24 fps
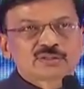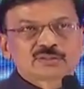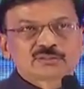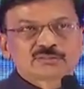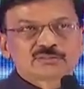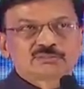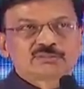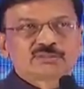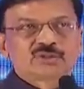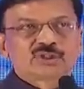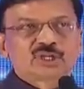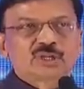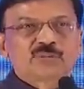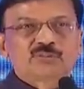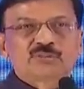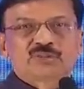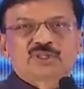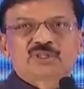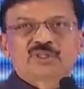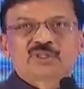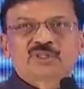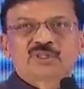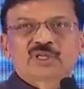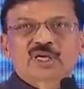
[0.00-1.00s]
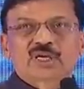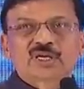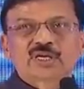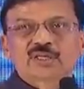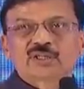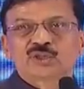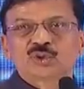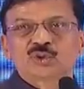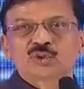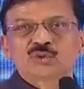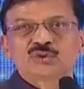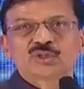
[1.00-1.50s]
something
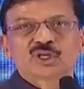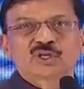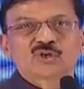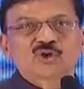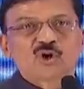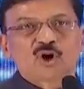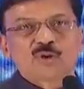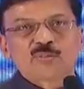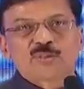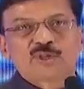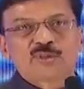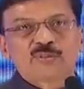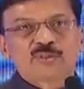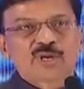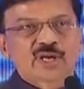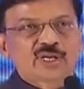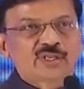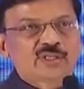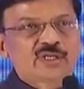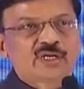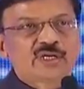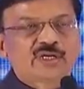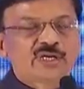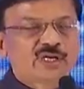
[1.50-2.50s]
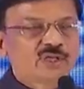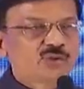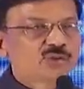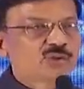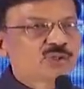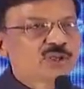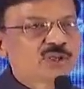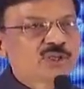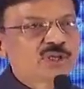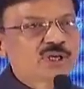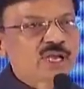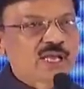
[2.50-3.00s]
connected to the common man in a
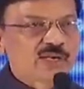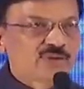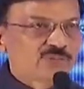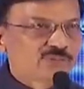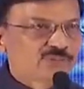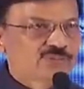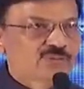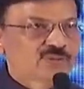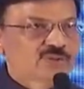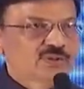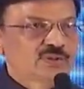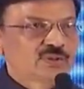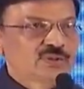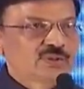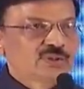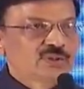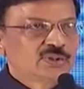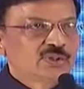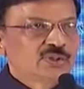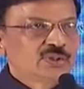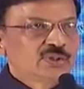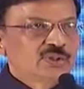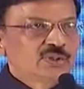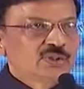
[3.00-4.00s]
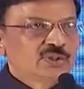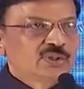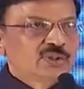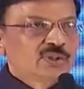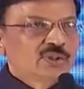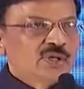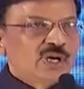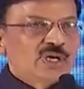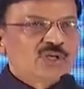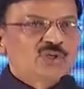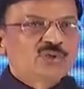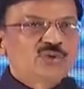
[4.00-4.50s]
day-to-day life.
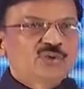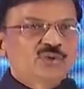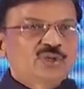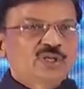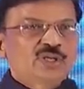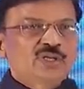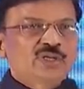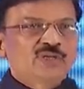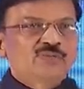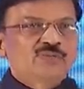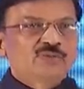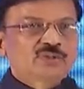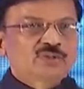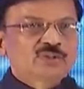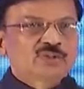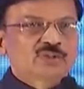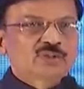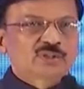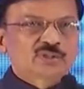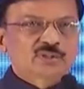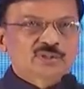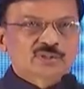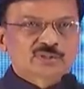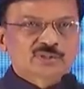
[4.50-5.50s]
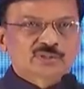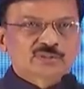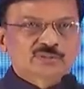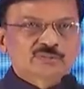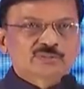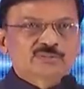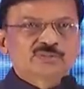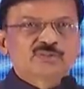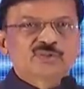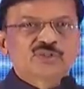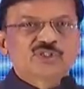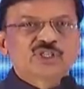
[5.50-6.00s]
And today with the
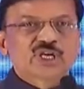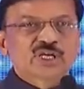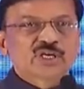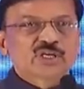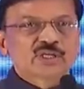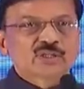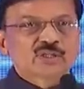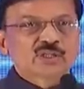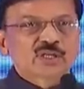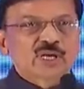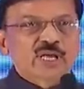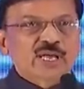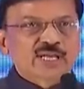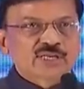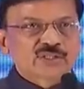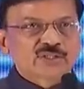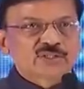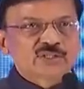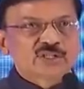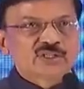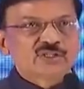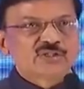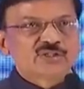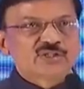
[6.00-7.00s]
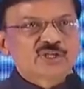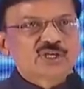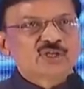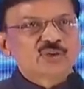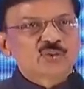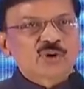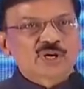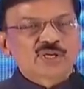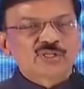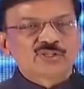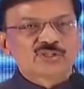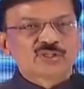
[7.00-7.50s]
Gen X and Gen
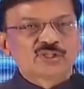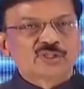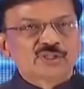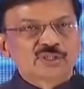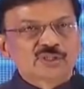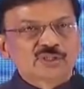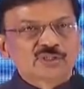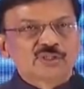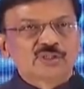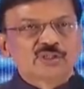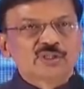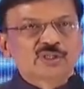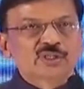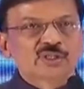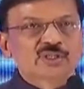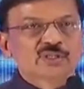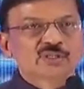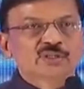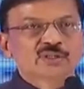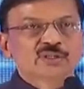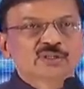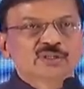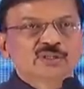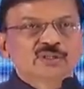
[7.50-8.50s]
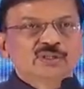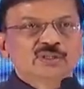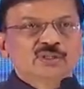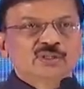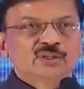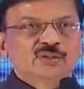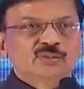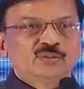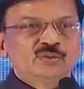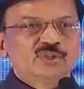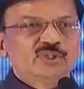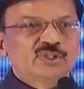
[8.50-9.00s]
Y sitting here,
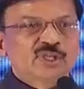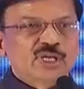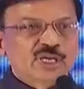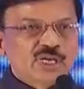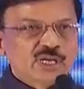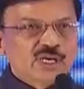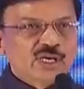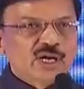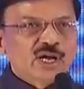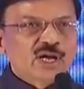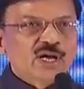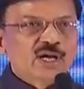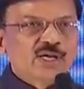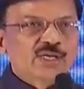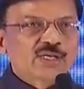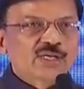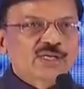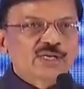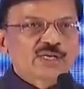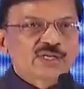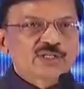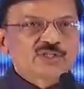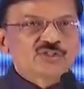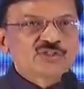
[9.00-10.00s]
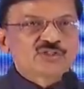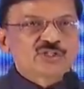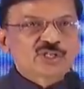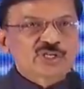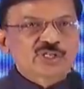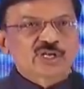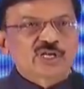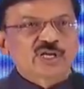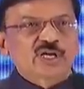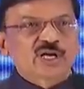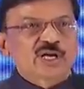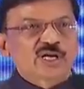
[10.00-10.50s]
with AI and Gen
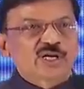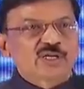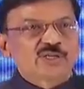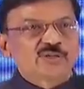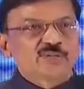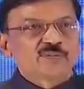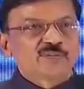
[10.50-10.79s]
AI,